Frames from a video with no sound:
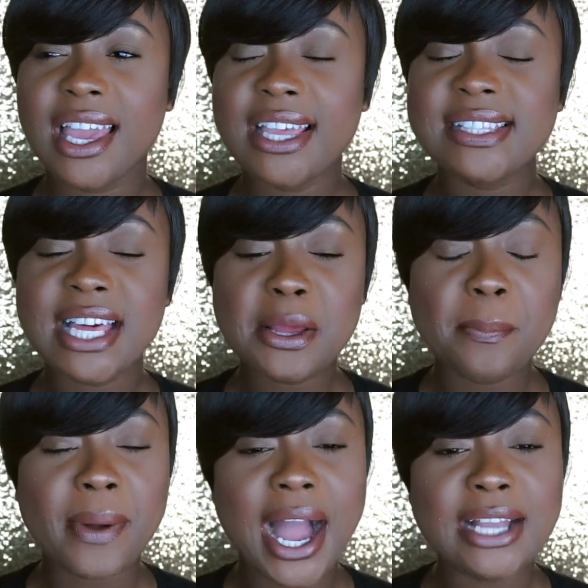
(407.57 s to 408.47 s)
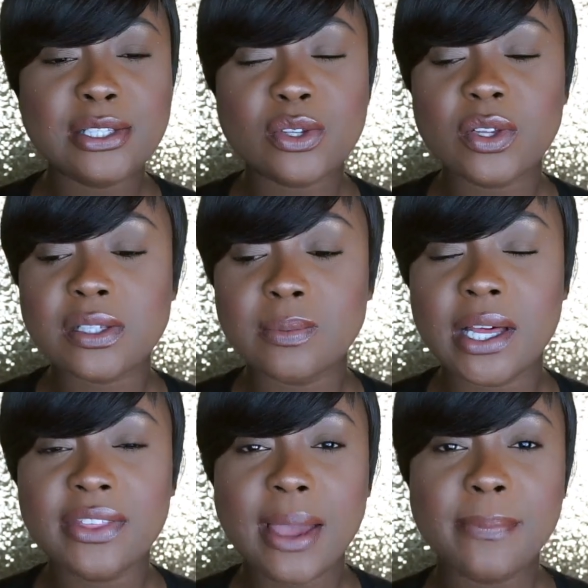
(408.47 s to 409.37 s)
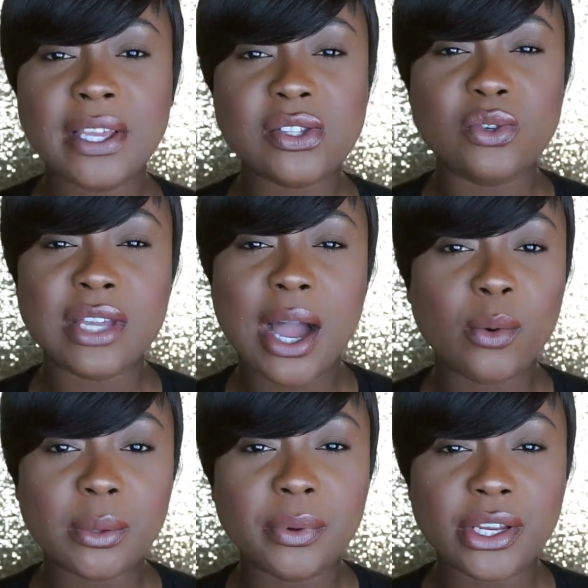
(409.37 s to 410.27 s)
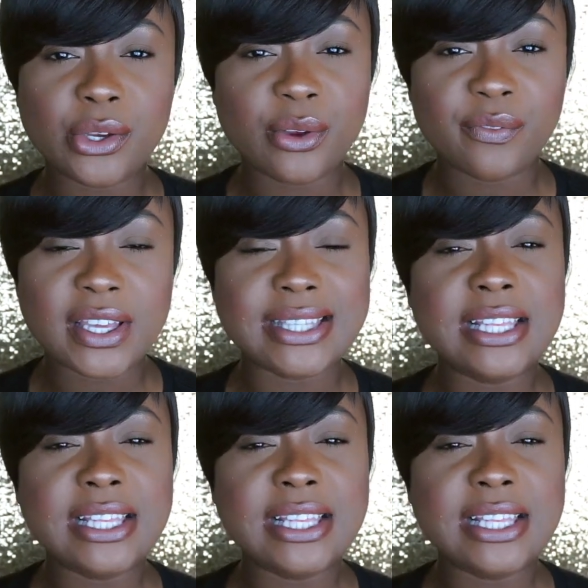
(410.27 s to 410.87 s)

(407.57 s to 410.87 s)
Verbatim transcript: it's not a Pine-Sol smell that makes you not want to put it in your face.